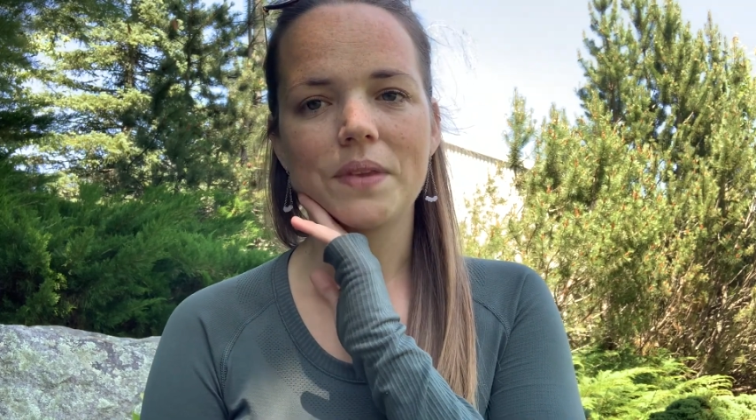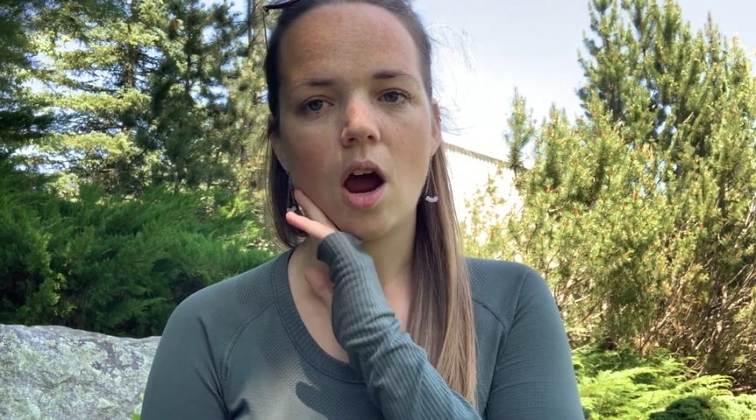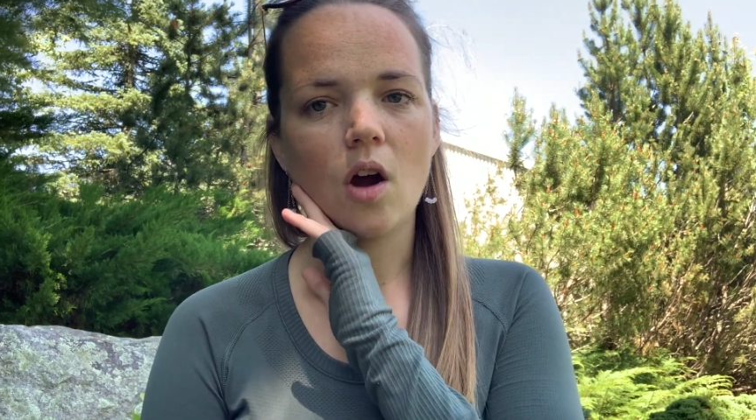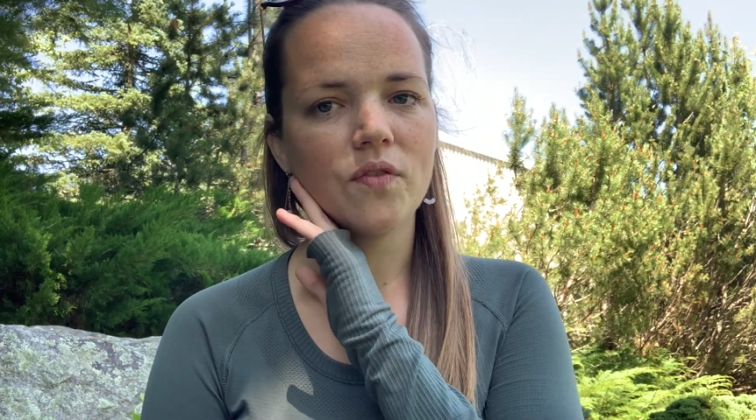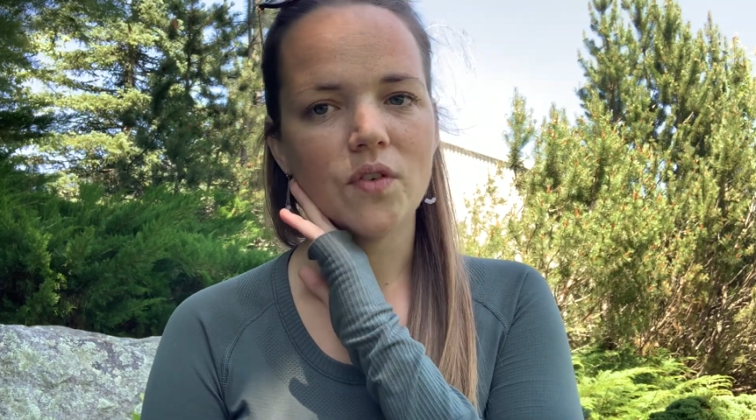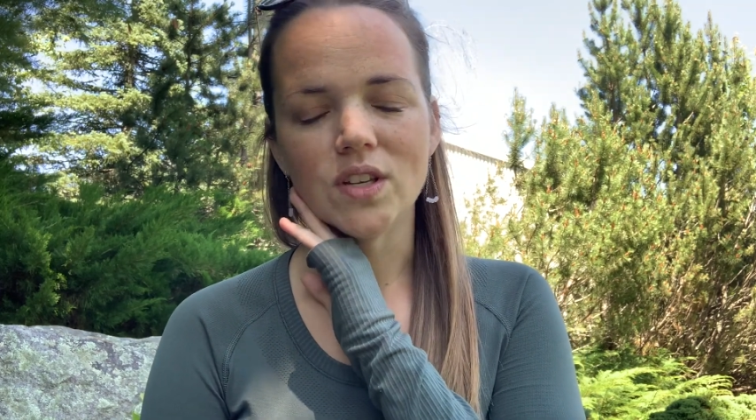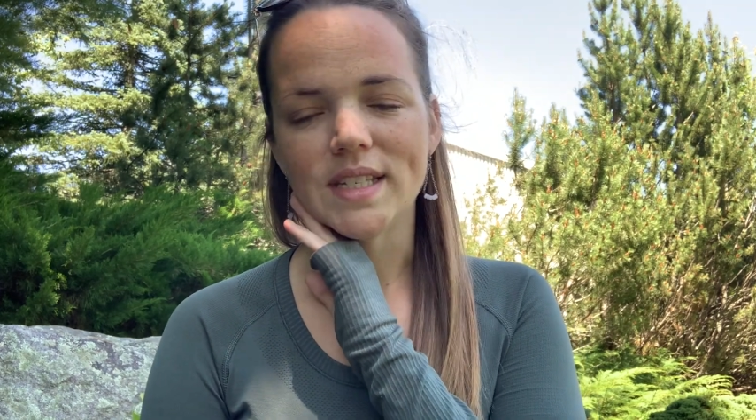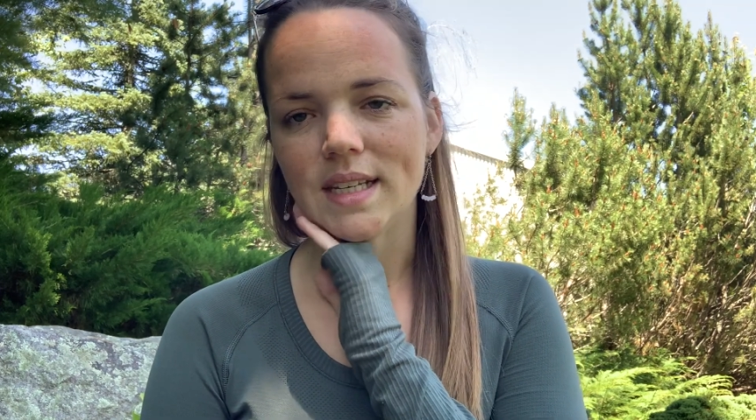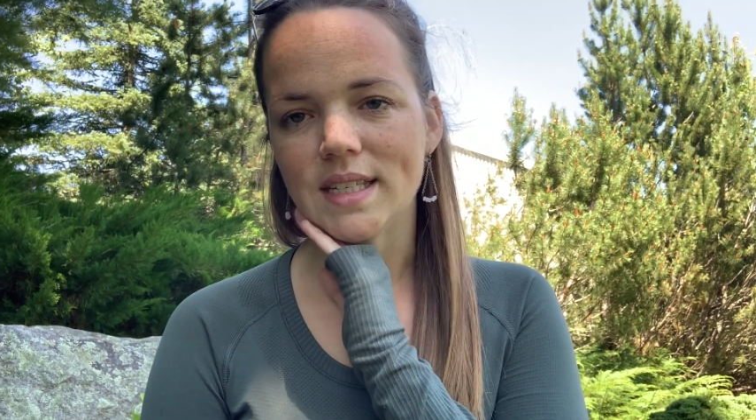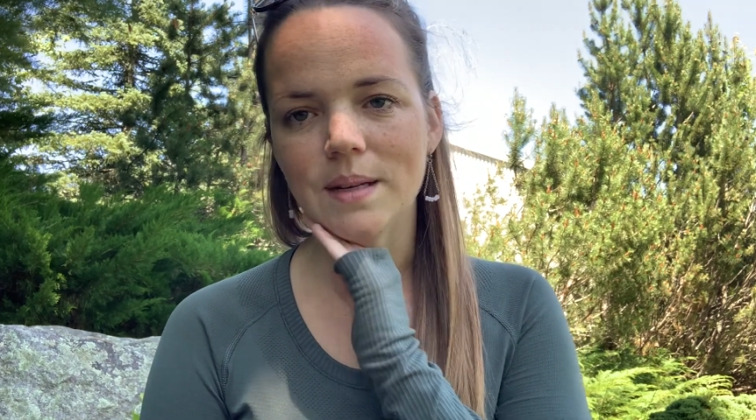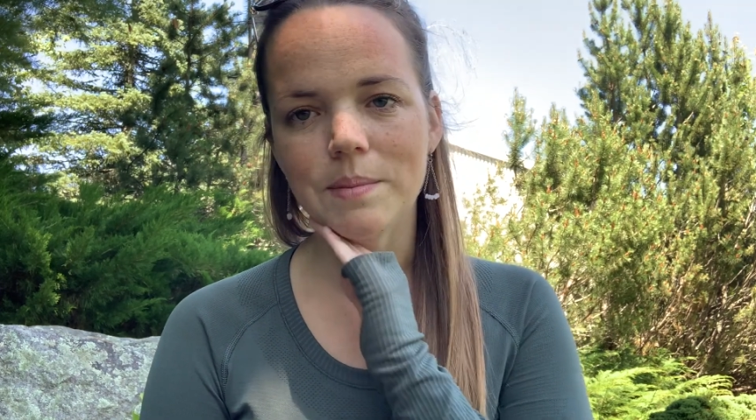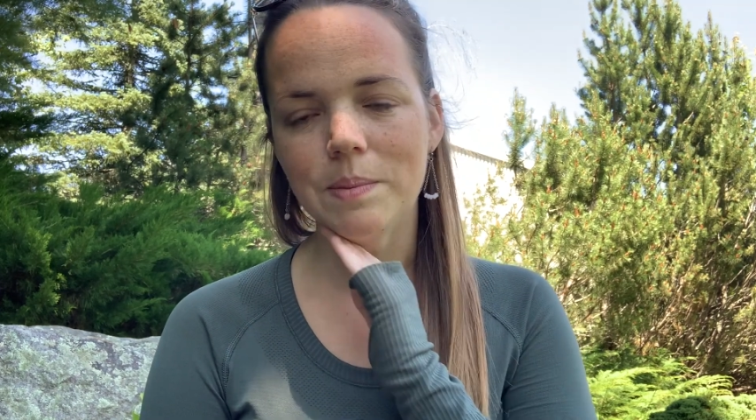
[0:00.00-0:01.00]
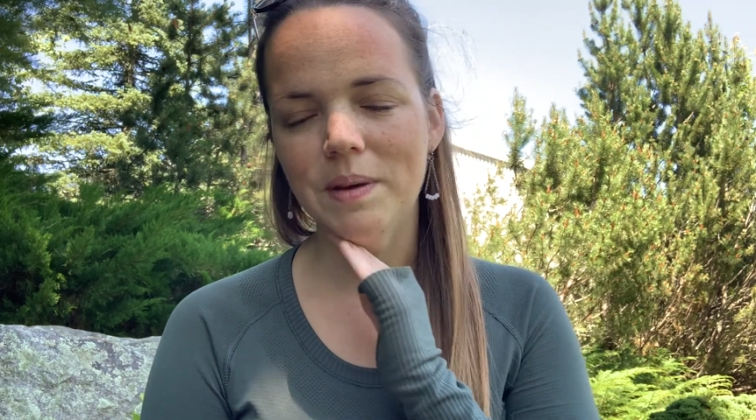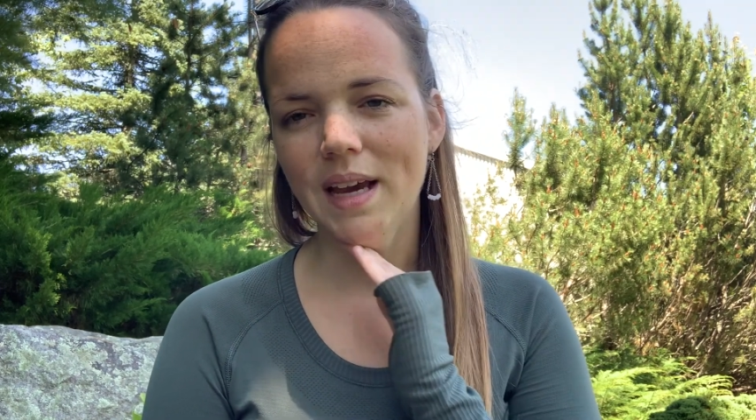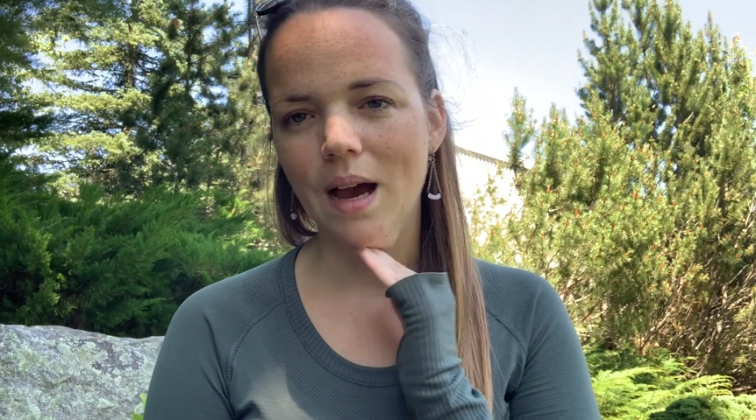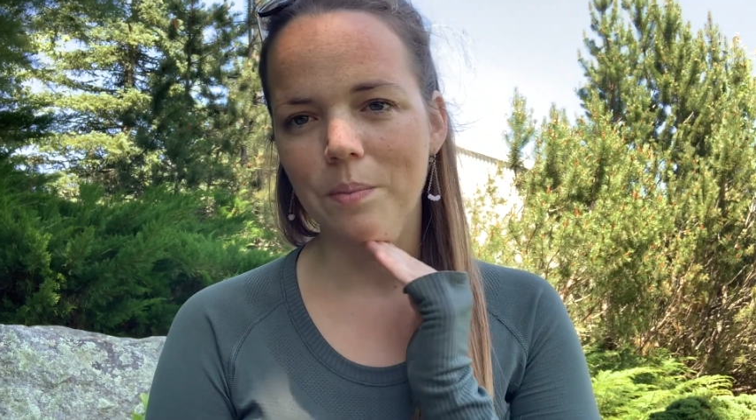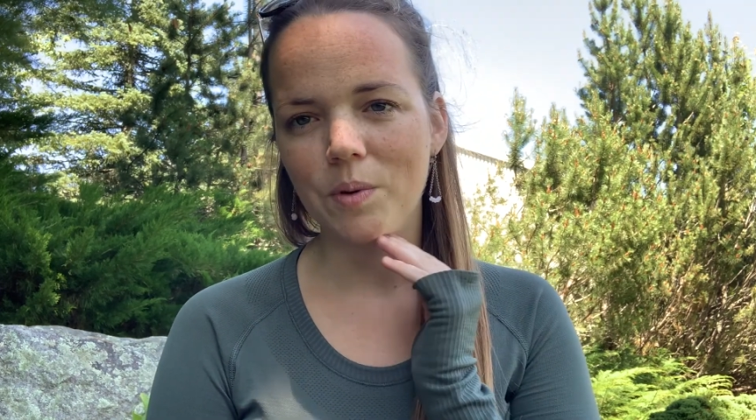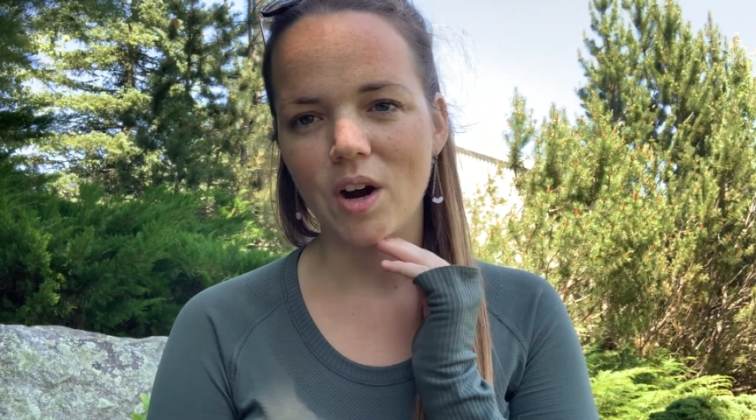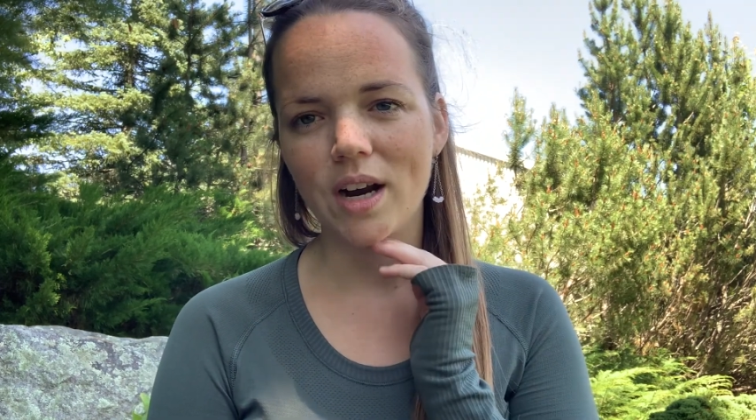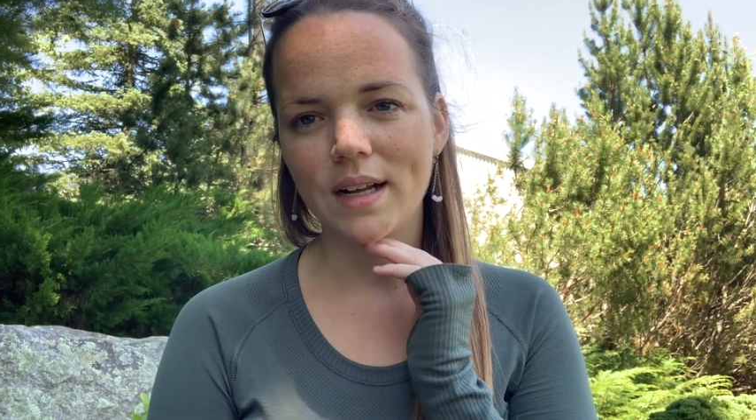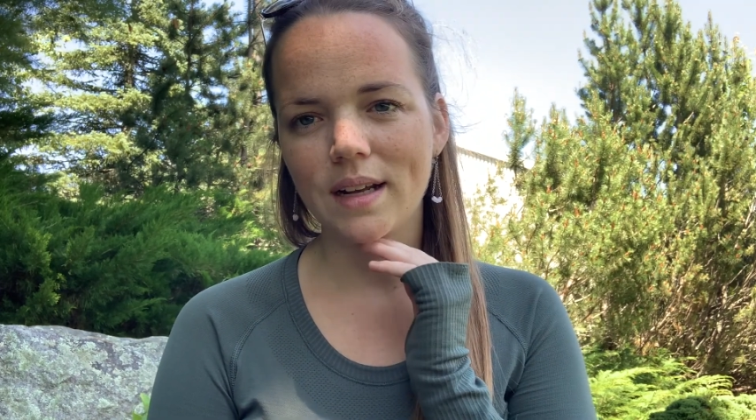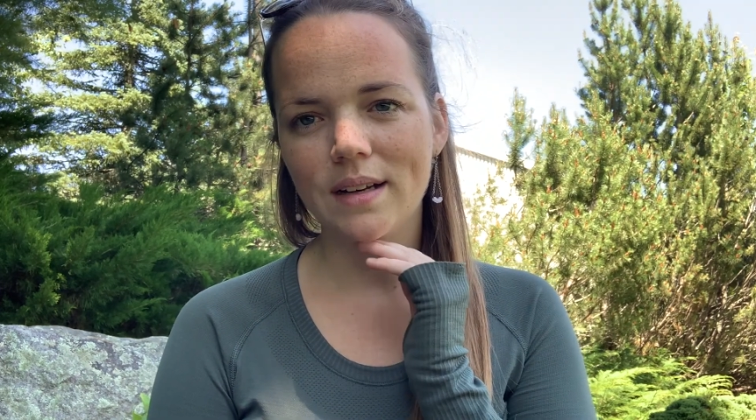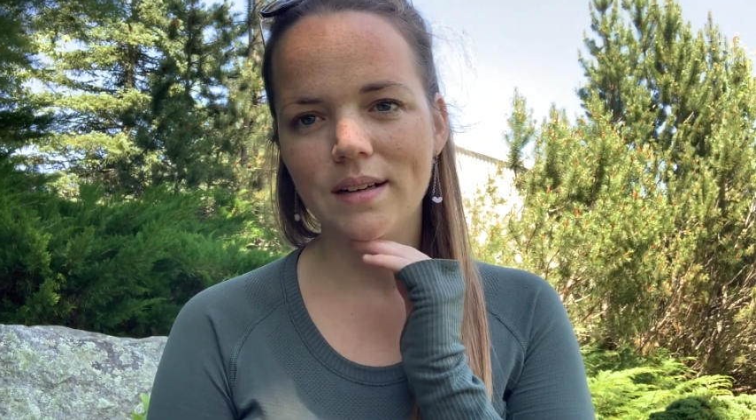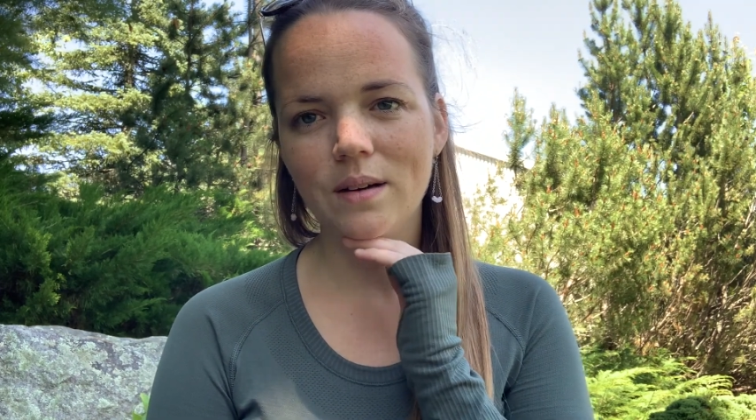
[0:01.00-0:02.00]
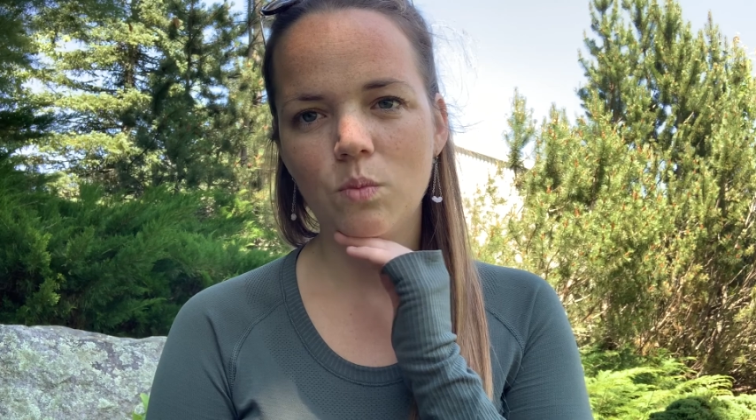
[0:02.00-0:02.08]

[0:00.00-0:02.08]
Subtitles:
our full system's being upgraded